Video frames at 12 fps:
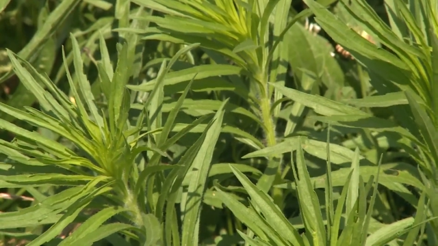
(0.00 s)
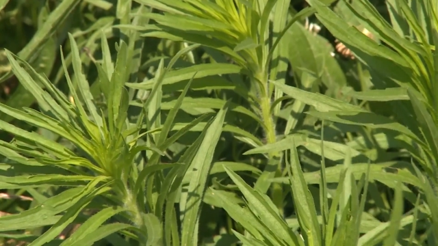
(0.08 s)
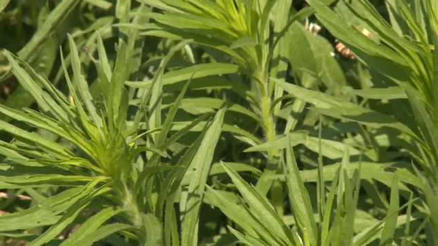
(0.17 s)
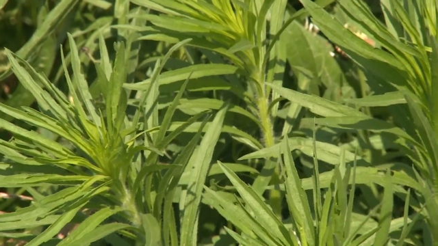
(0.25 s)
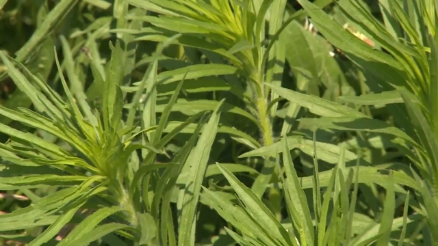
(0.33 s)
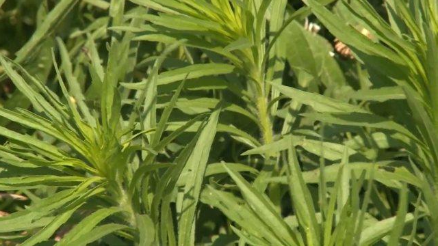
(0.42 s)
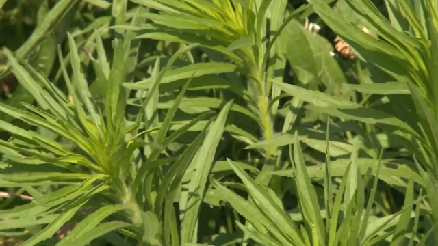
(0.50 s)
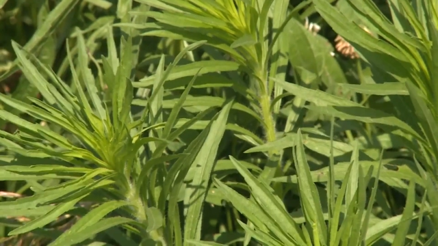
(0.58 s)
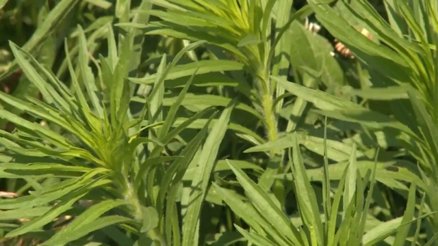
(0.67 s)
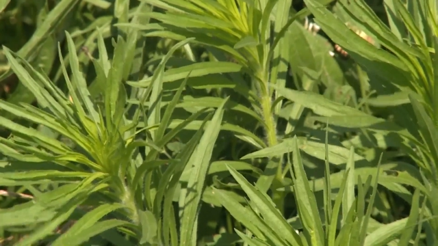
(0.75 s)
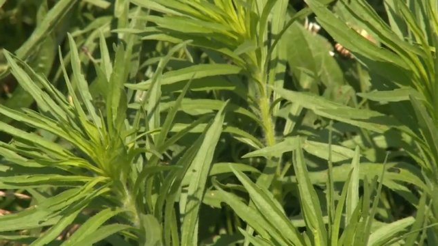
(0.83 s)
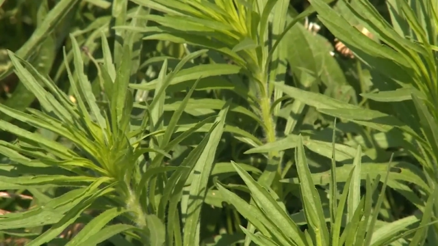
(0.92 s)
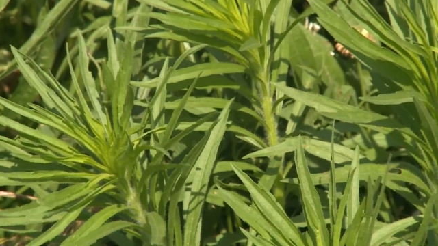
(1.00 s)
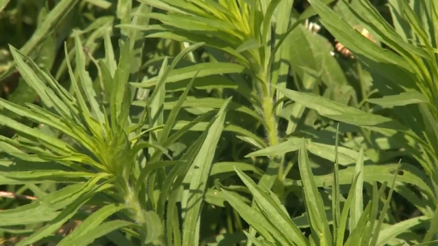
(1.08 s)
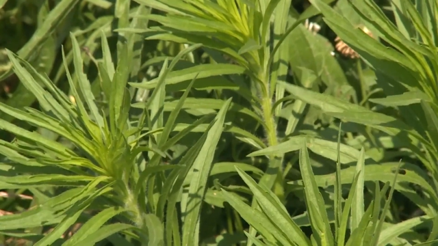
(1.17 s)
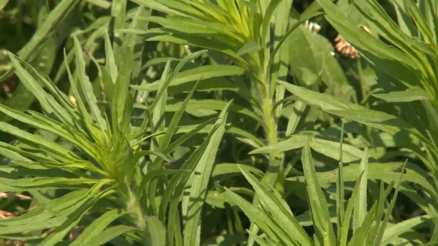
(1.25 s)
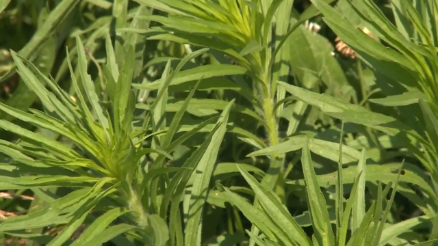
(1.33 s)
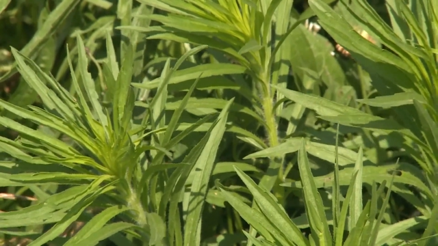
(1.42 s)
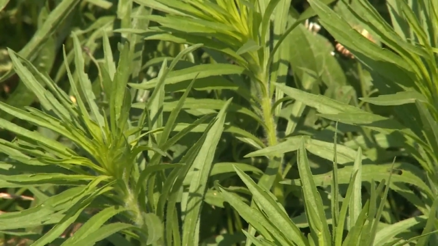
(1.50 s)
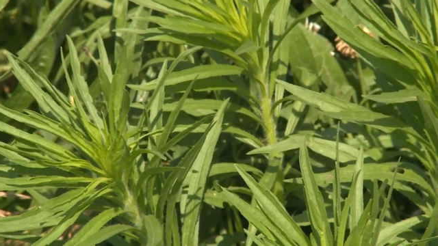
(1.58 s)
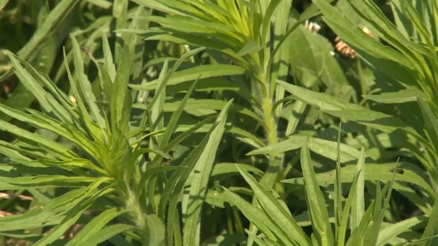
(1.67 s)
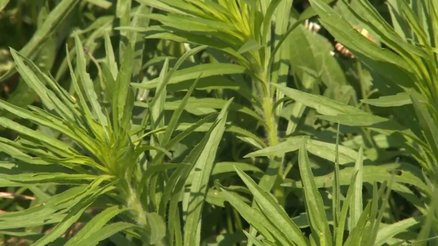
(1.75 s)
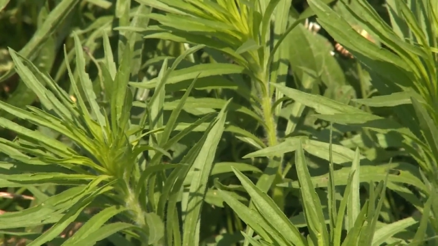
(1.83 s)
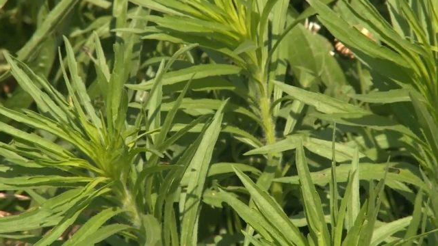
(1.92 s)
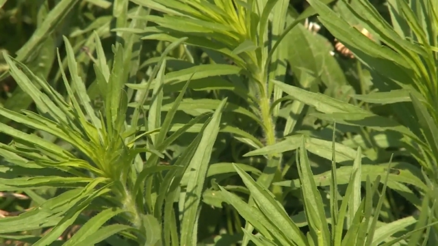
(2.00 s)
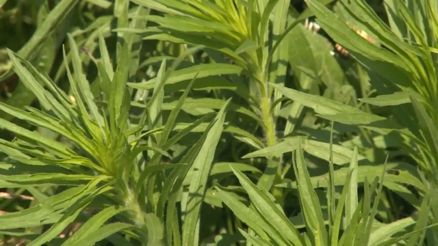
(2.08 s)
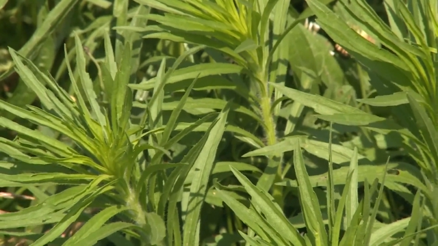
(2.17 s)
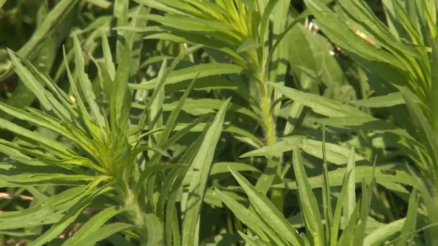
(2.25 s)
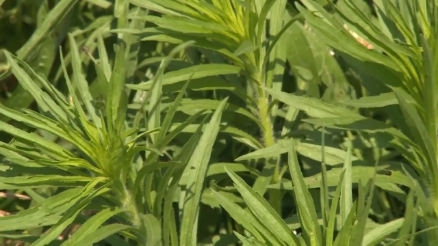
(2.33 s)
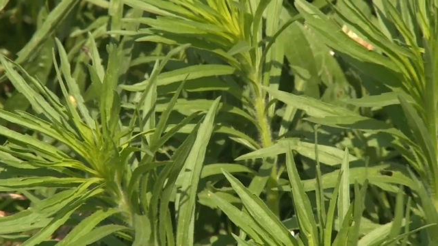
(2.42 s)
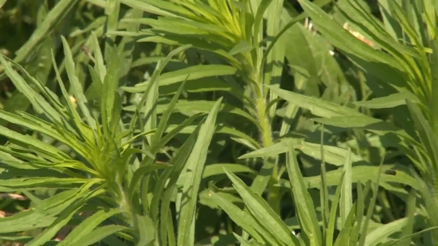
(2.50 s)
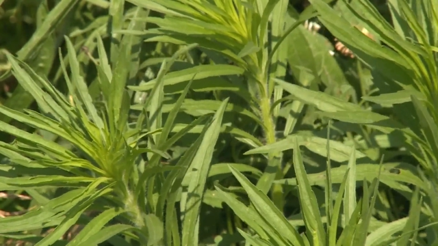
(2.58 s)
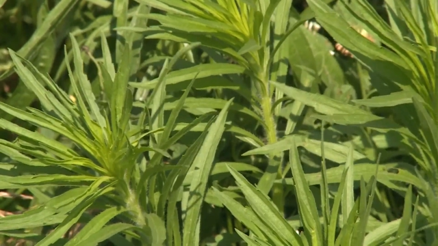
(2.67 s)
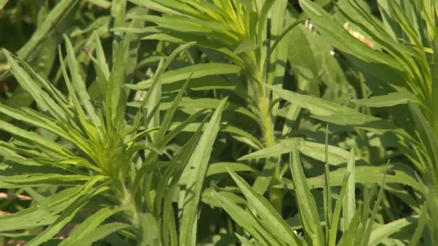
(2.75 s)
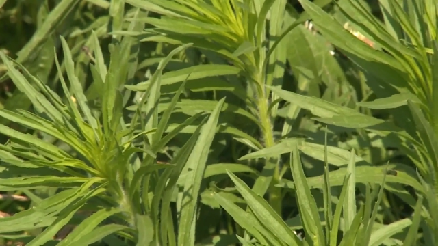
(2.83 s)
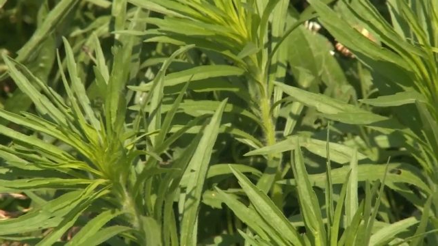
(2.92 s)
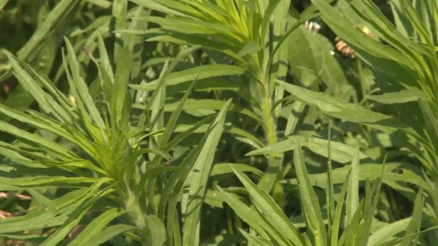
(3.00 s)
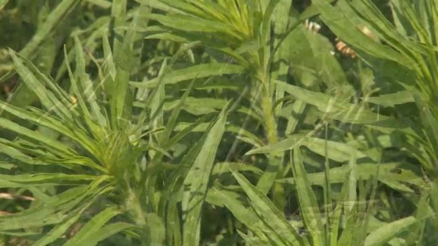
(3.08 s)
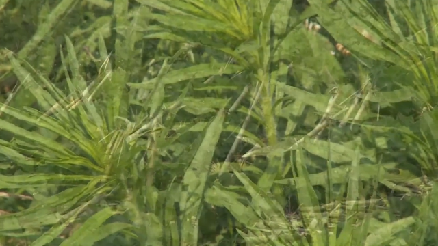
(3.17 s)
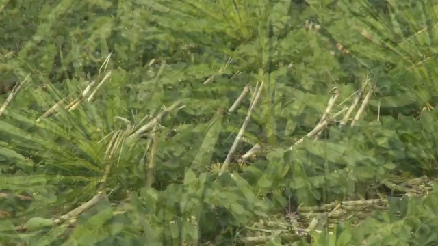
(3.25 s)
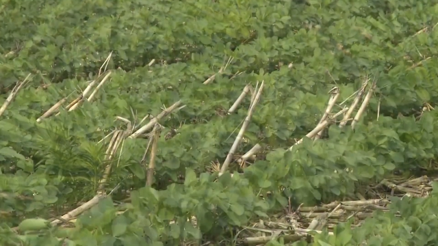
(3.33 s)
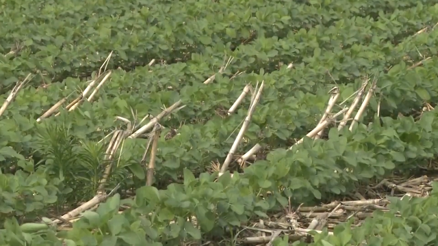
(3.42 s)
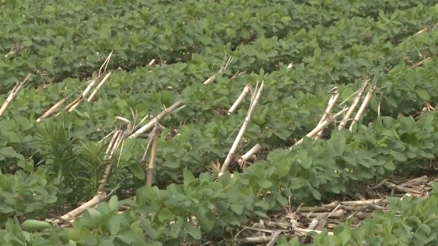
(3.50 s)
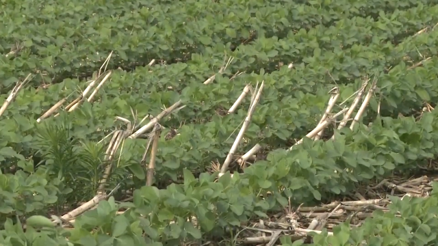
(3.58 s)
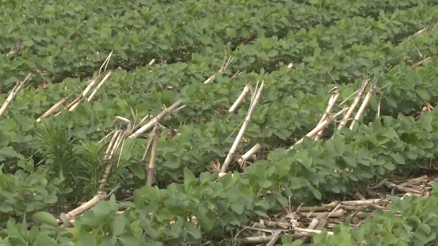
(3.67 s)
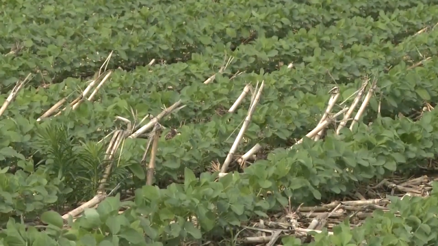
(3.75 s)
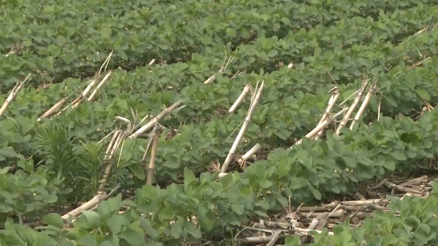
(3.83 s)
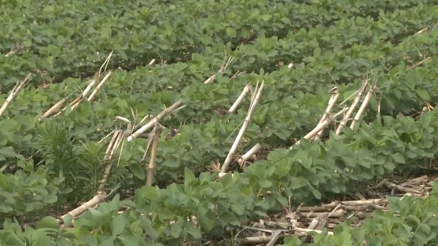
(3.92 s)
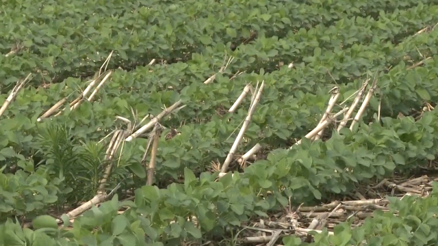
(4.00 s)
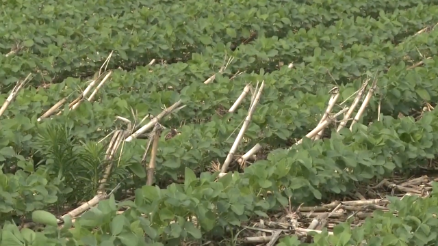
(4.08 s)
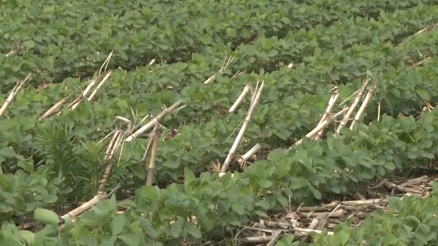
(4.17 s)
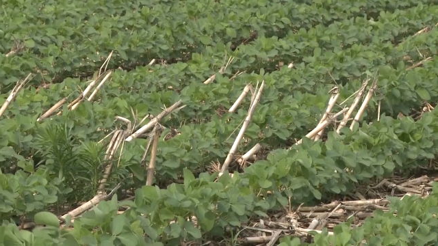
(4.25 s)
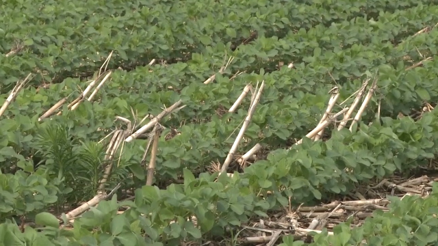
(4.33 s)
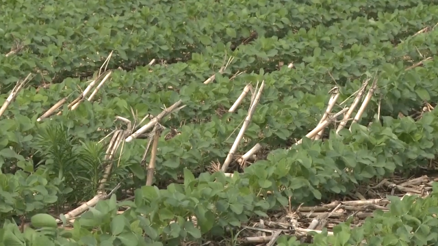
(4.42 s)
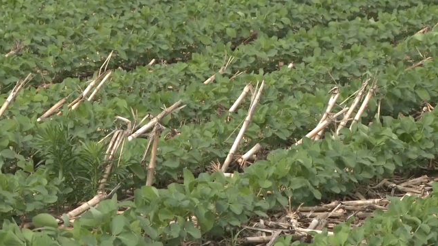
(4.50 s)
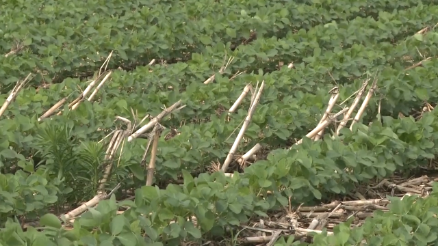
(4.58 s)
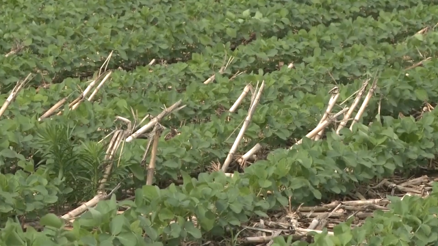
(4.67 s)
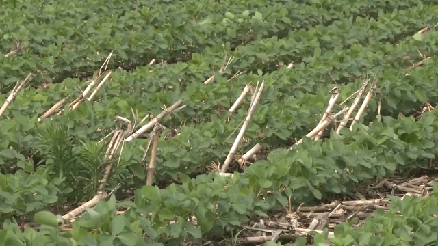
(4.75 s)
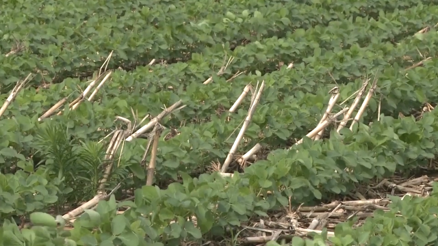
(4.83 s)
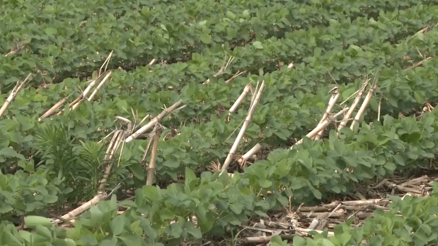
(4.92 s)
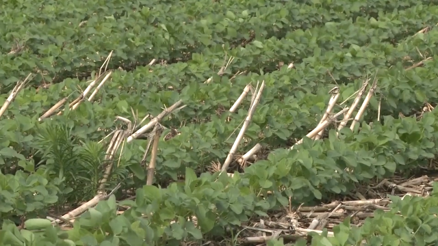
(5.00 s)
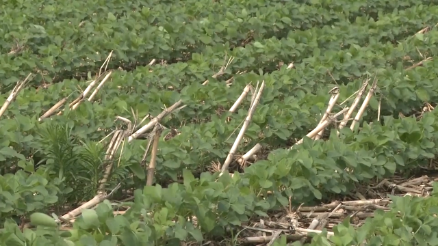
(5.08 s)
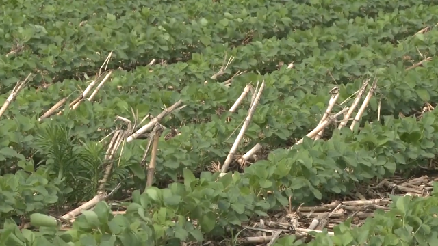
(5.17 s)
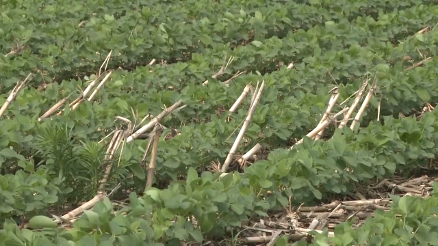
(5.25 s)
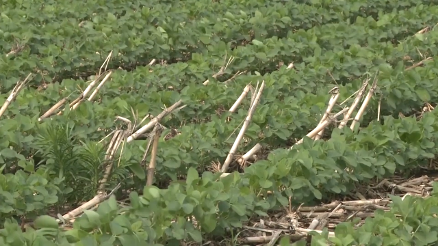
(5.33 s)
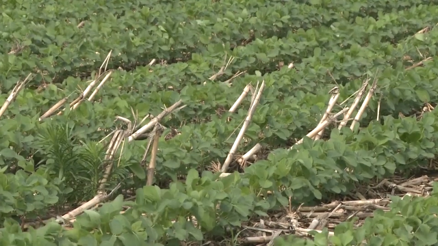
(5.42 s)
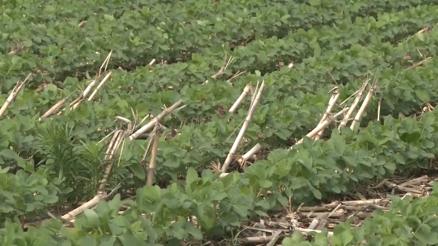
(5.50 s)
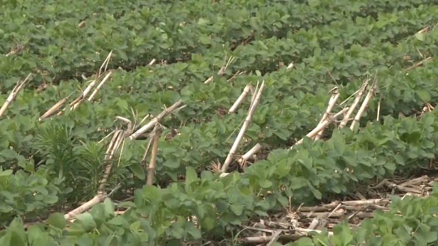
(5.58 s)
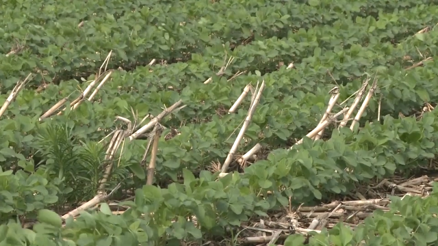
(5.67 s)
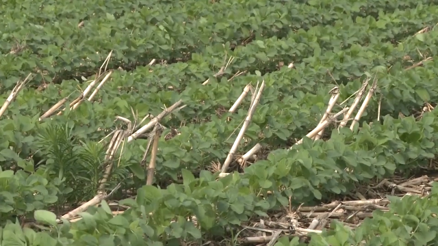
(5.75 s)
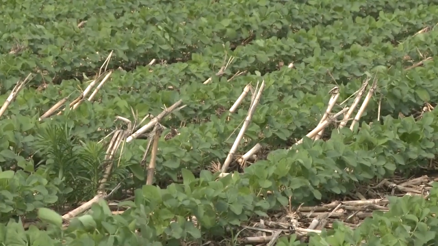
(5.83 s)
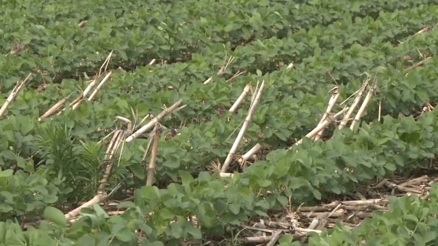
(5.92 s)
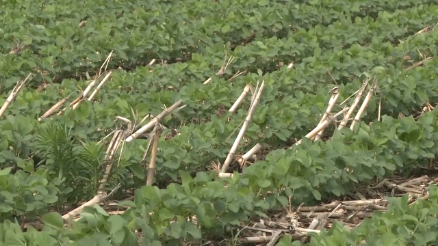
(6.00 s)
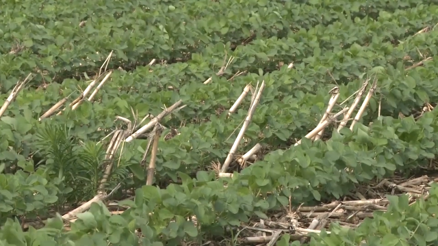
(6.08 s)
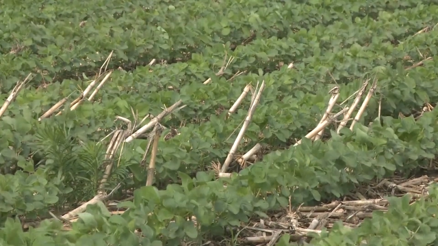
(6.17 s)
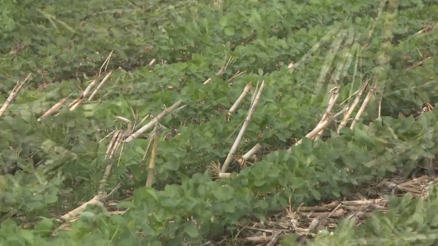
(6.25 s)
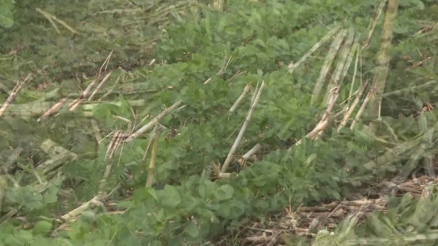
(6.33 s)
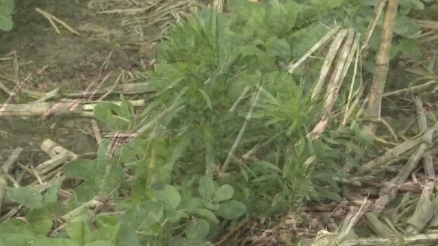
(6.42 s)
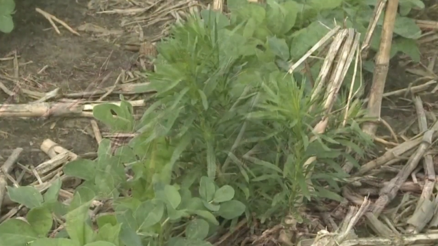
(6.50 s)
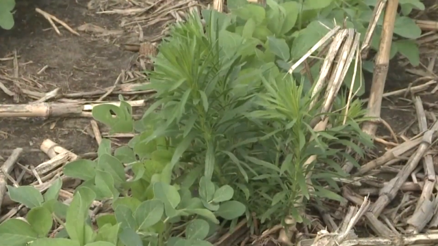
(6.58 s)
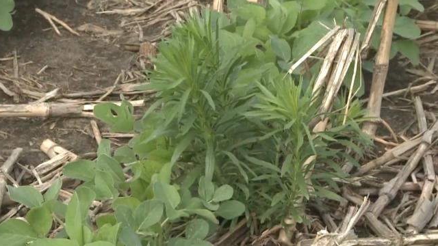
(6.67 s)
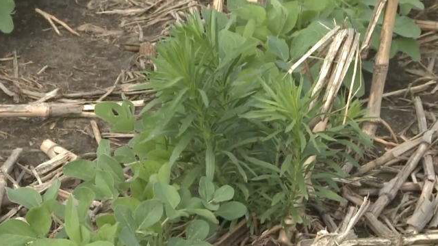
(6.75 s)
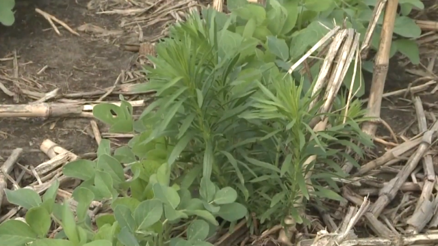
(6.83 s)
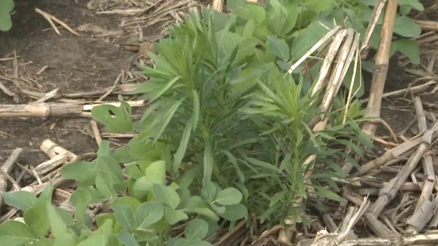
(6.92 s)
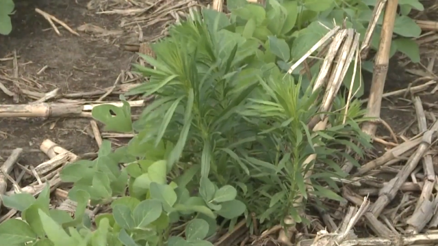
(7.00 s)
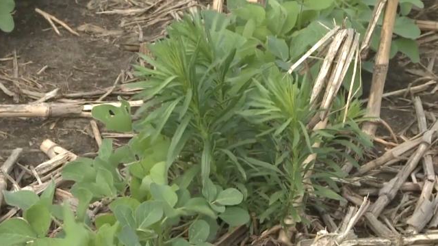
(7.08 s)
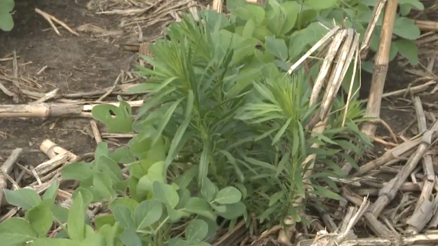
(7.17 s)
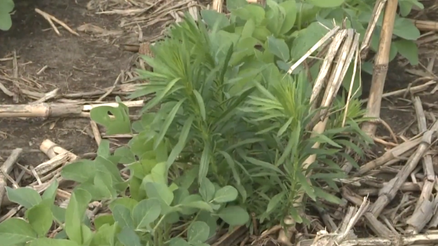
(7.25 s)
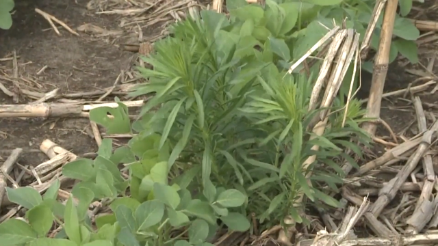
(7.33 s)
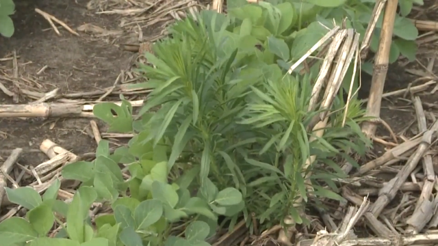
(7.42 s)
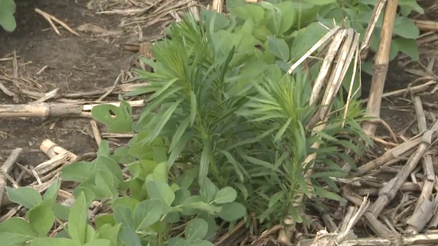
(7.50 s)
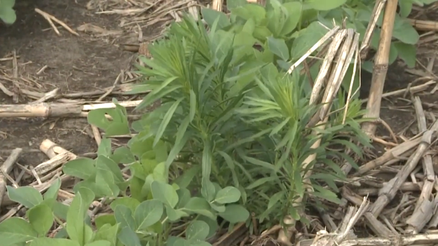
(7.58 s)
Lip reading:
Nobody's mouth can be seen.